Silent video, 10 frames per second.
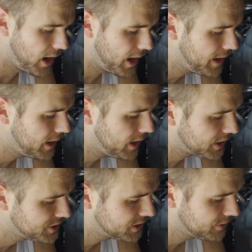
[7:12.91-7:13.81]
I
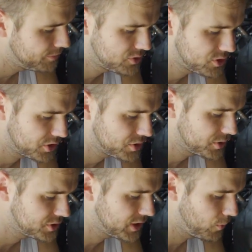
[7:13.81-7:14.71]
actually can start to
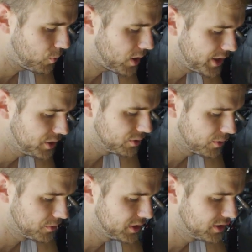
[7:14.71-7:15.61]
understand why you
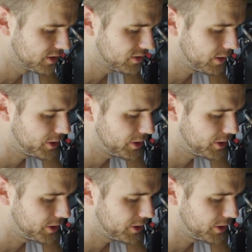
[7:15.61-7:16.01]
don't need this.